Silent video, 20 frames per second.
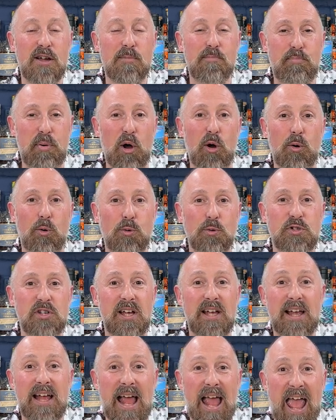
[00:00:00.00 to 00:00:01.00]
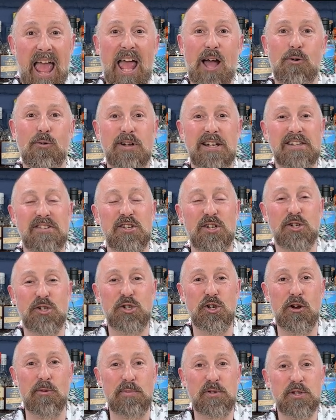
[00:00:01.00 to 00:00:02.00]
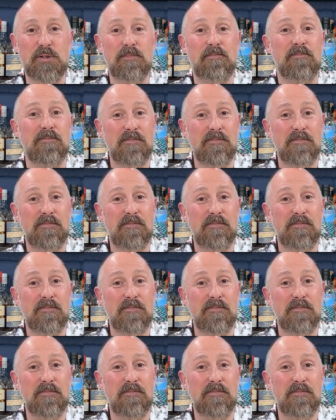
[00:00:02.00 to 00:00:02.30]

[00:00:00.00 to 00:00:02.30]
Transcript: bottled out into the shops.